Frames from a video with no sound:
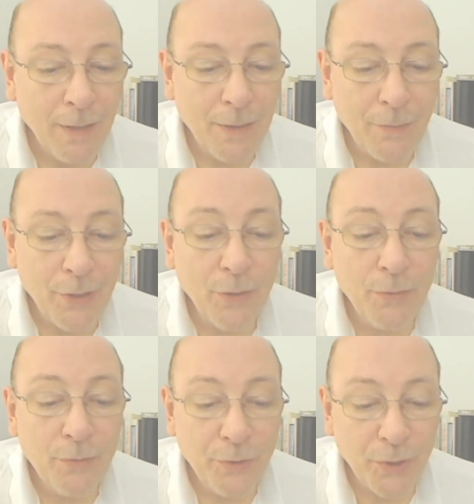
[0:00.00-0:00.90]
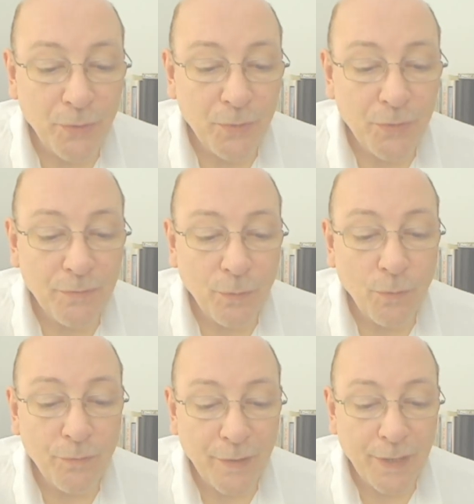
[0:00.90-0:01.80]
There are no dues
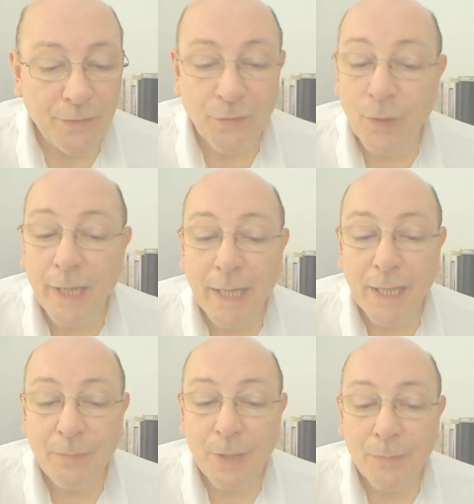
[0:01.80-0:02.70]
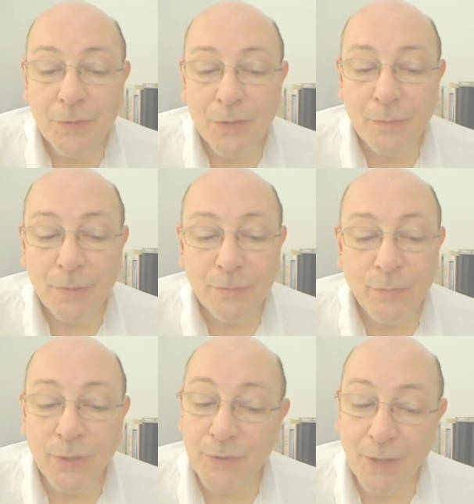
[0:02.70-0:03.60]
or fees for A A membership.
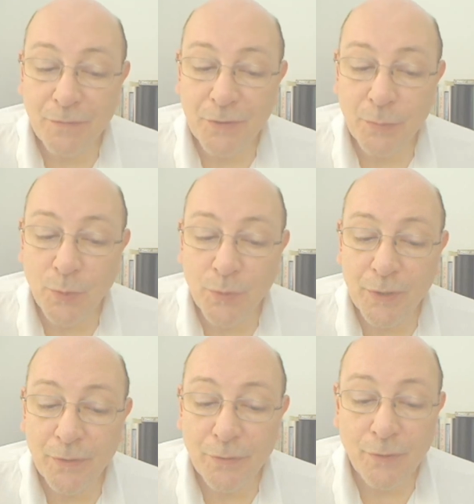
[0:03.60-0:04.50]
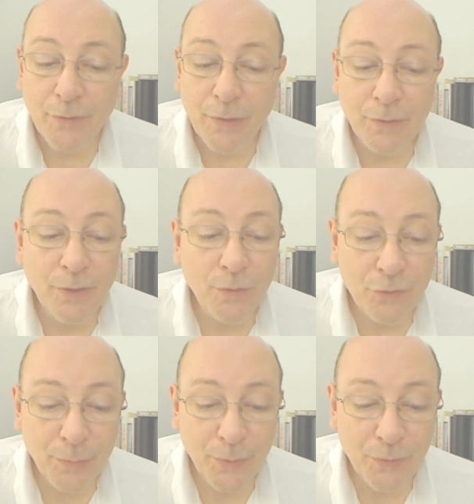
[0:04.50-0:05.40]
We are self-supporting through our own
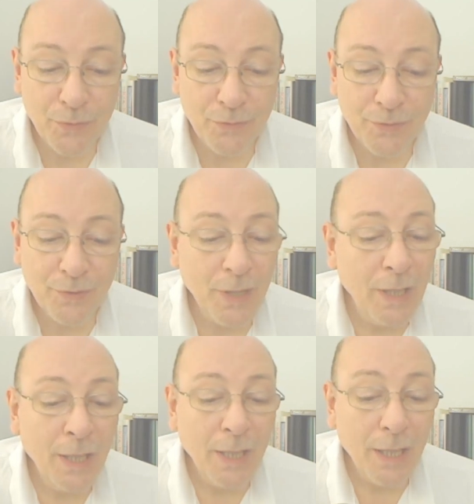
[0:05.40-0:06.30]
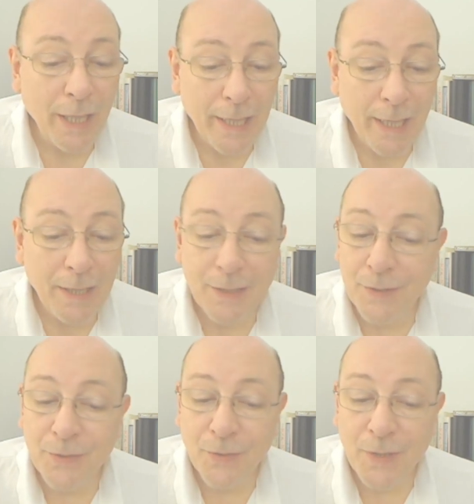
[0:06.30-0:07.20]
contributions. A A
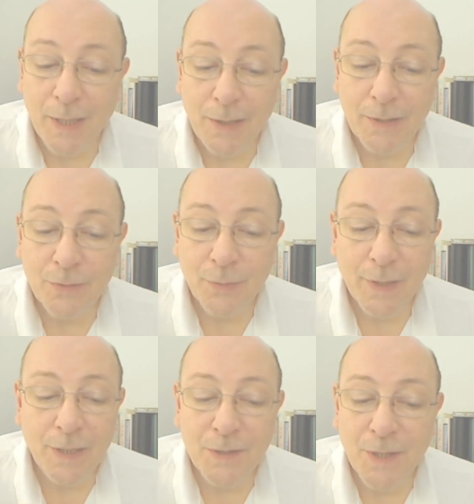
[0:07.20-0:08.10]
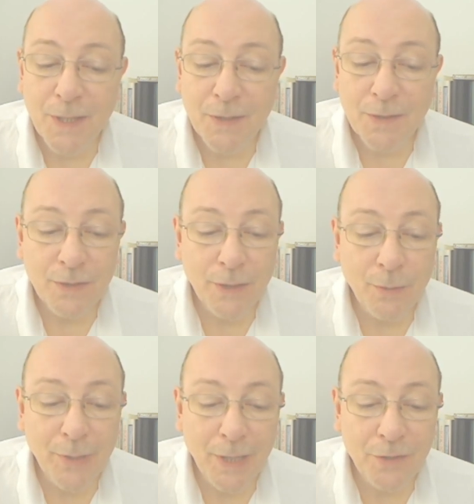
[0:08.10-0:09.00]
is not allied with any sect,
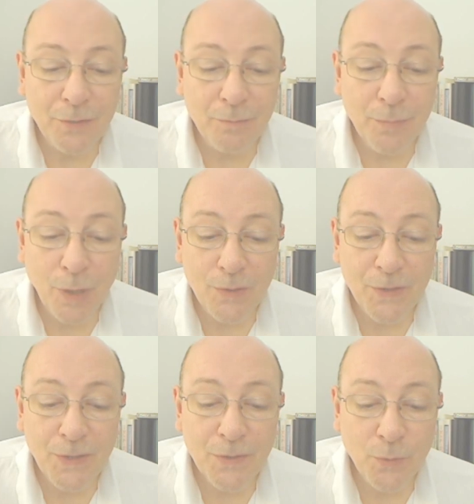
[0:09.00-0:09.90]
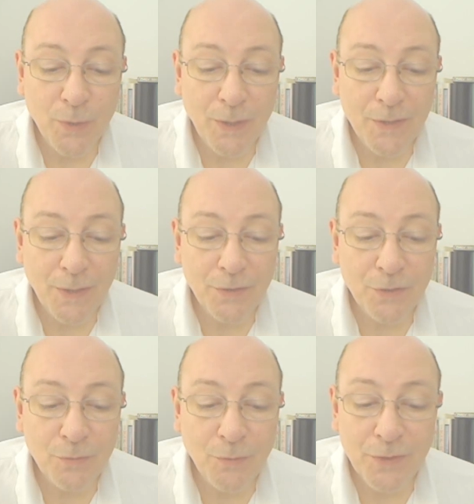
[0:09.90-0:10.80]
denomination, politics,
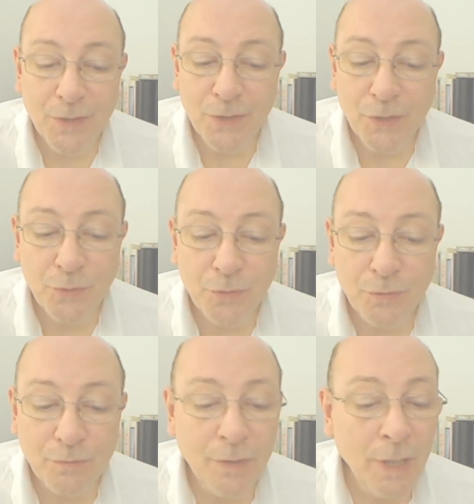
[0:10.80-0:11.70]
organisation or institution.